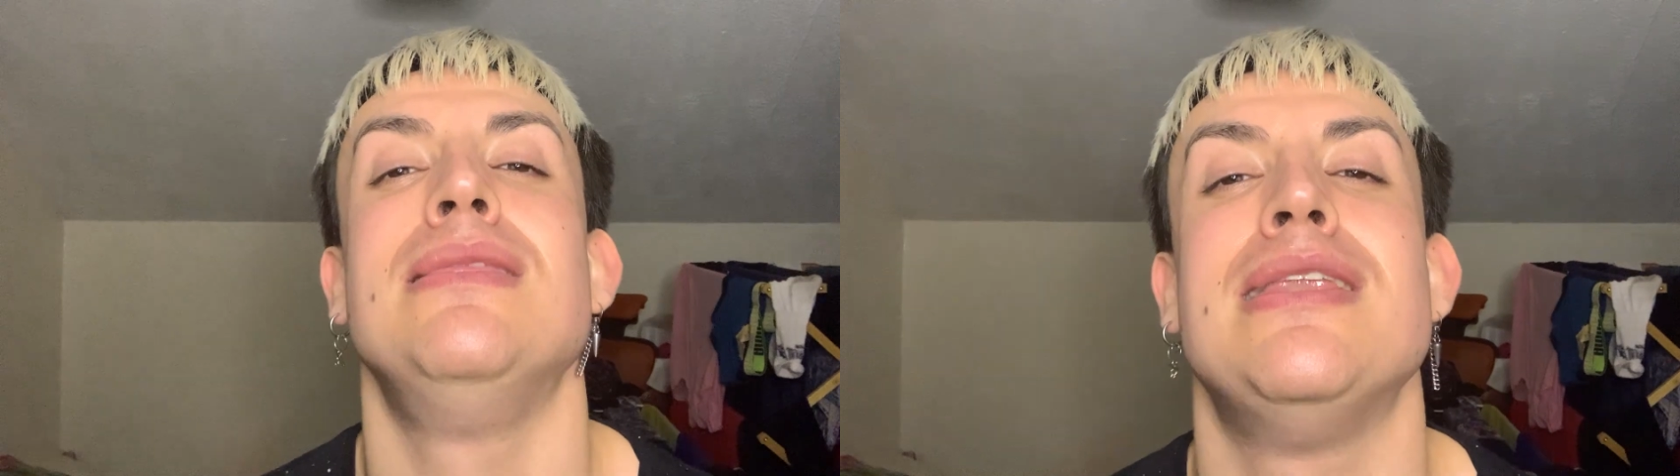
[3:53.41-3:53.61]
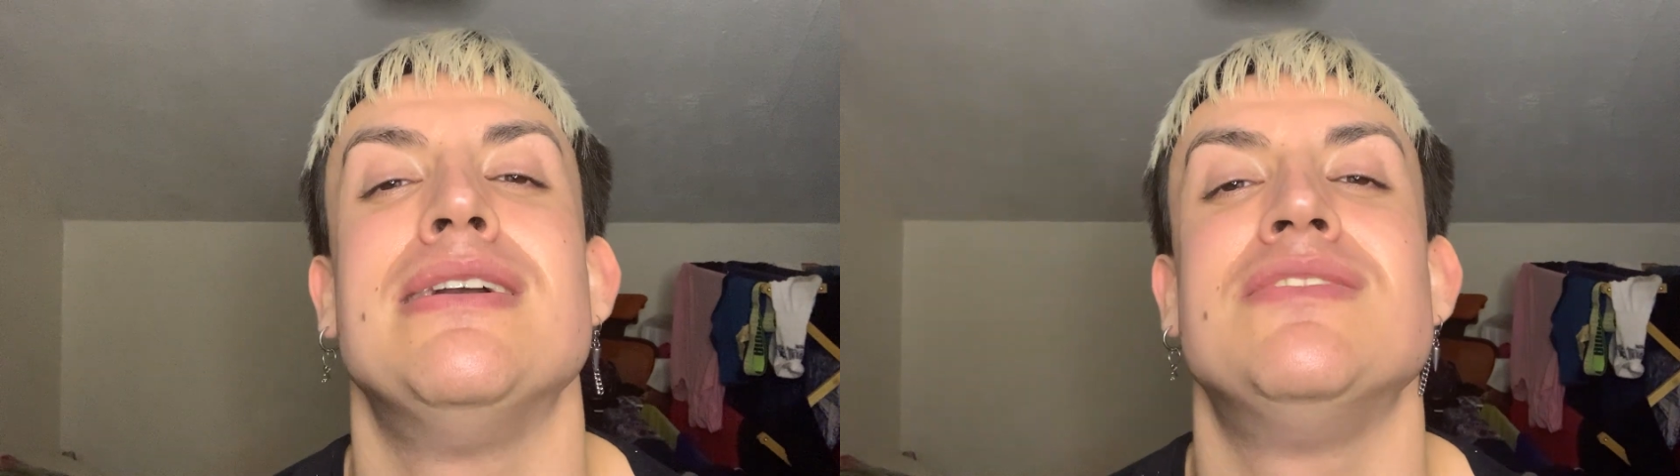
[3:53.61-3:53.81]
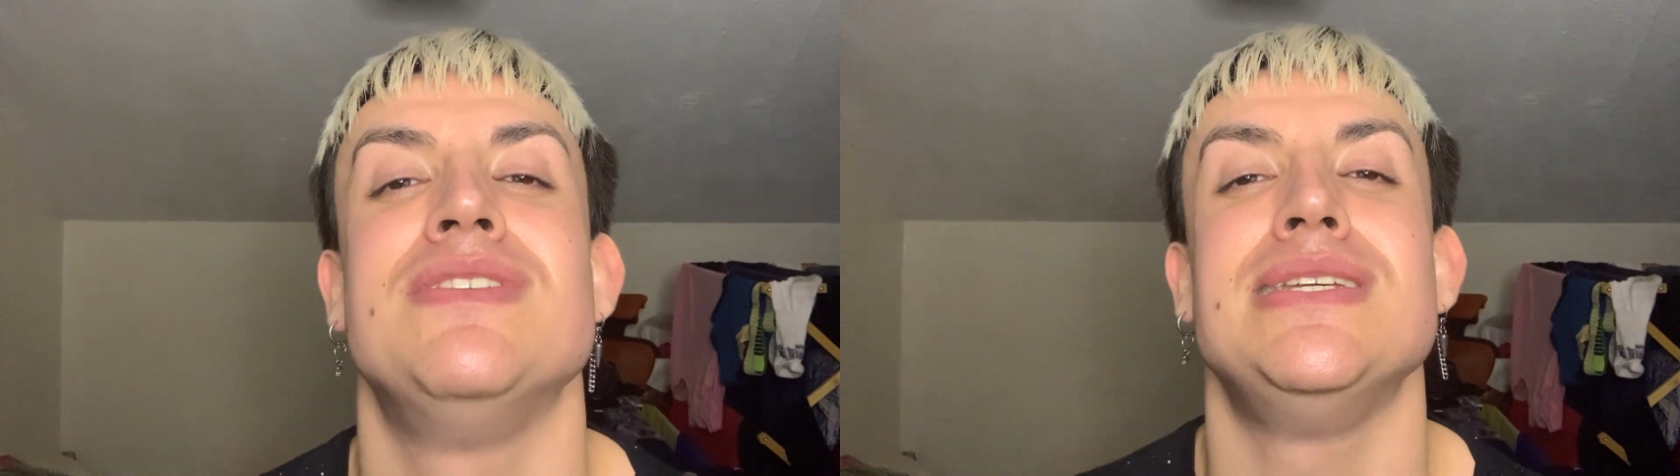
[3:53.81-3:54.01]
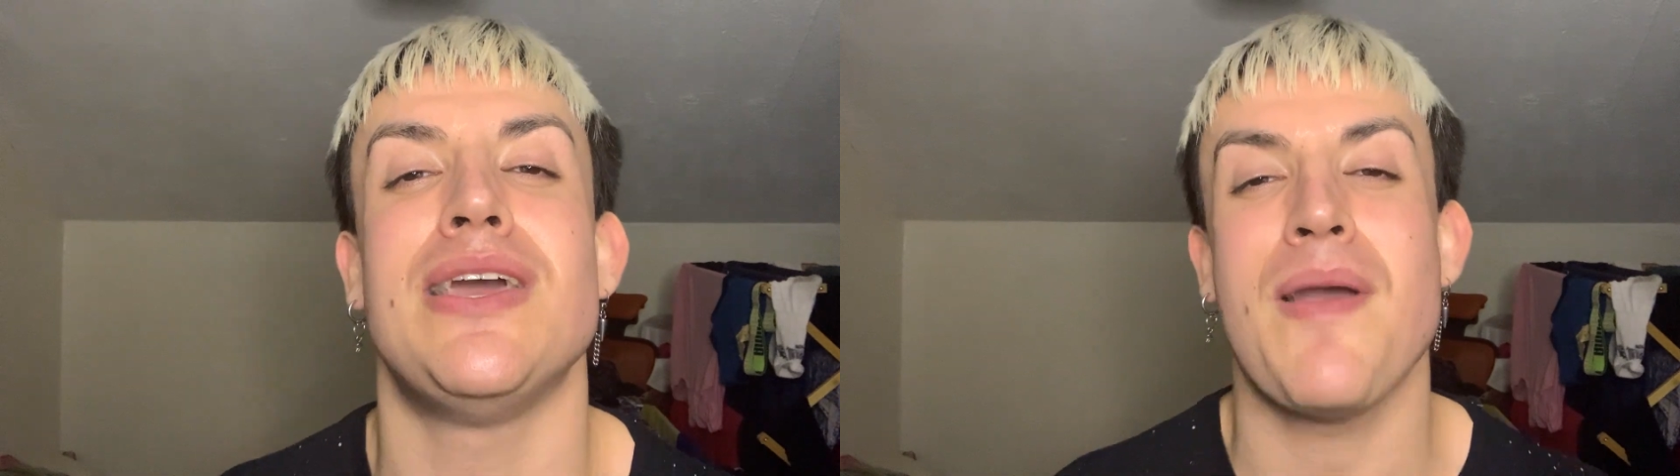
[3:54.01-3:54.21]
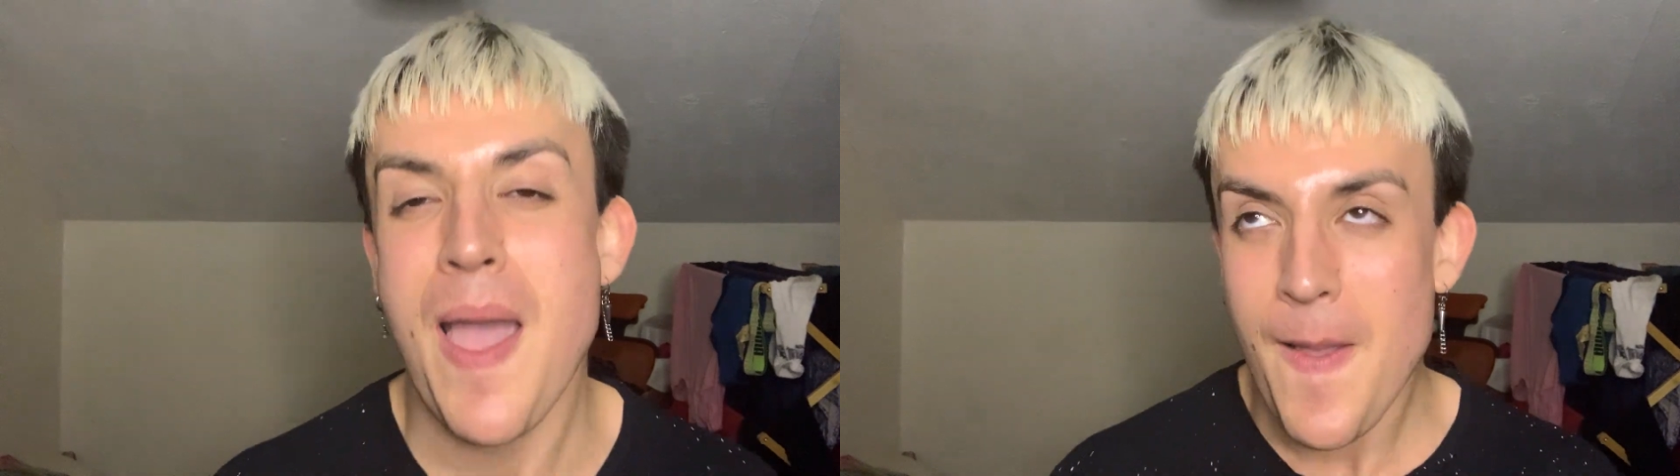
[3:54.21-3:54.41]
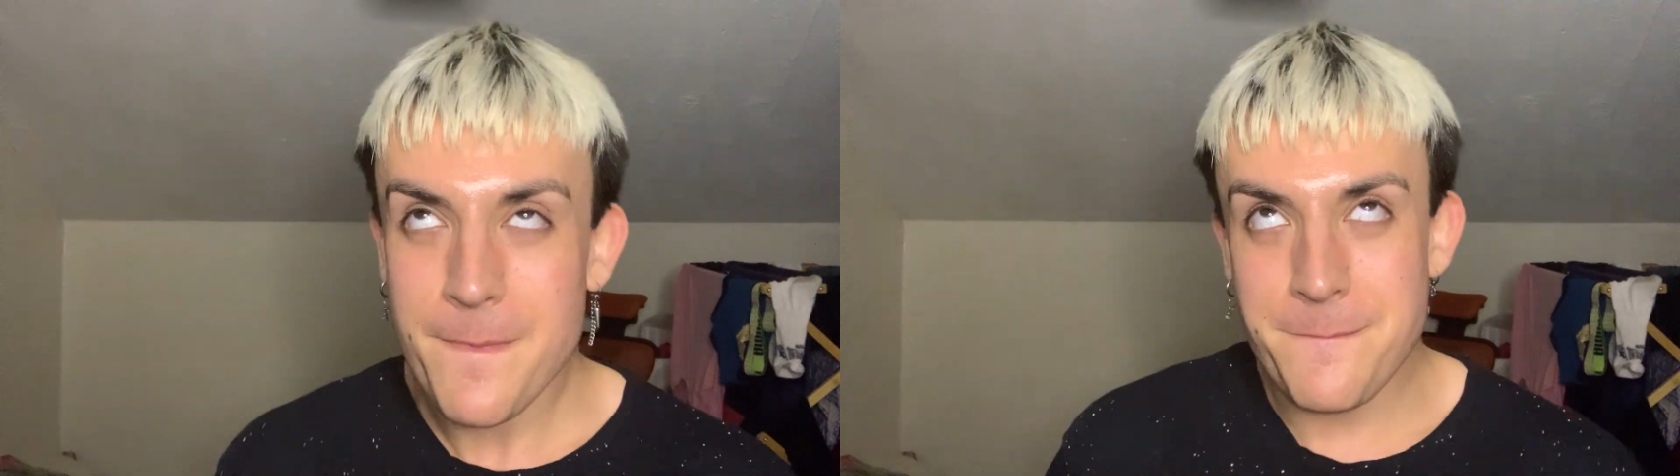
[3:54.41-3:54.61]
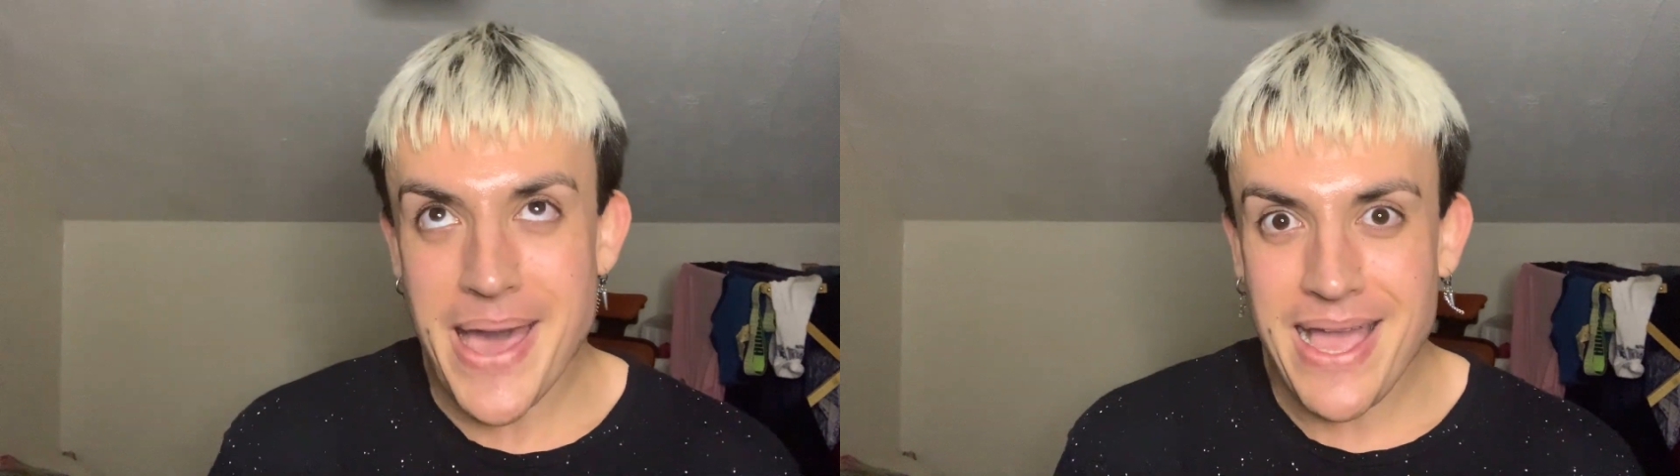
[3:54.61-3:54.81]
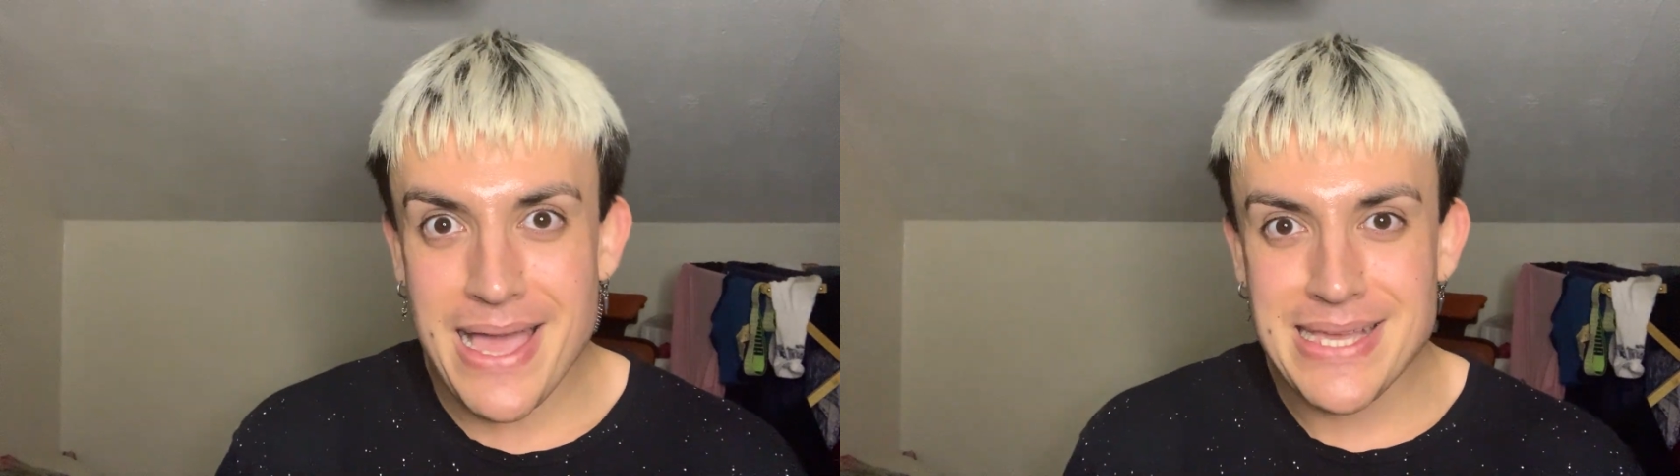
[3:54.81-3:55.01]
the next video.
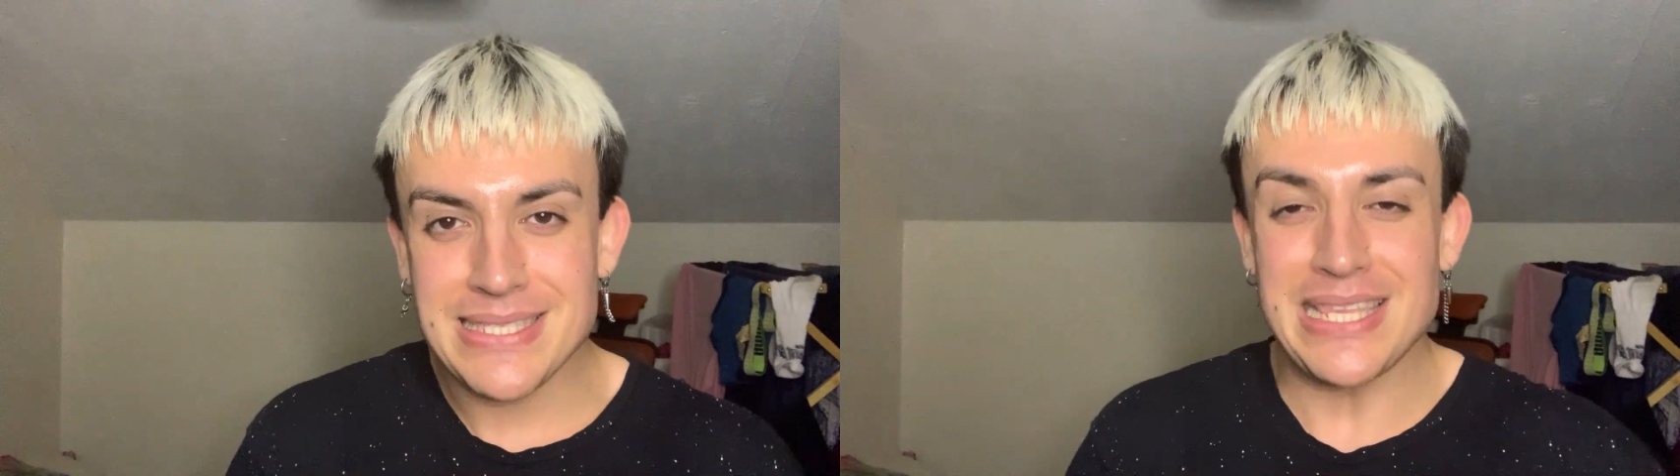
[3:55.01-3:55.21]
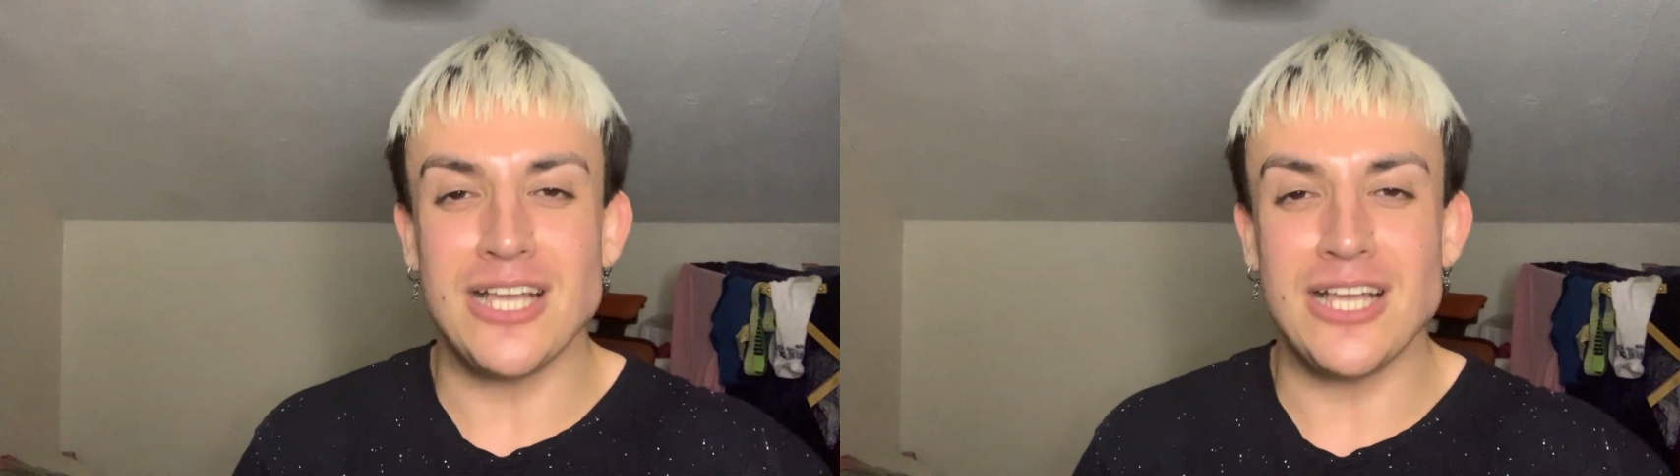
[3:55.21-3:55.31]
Bye guys.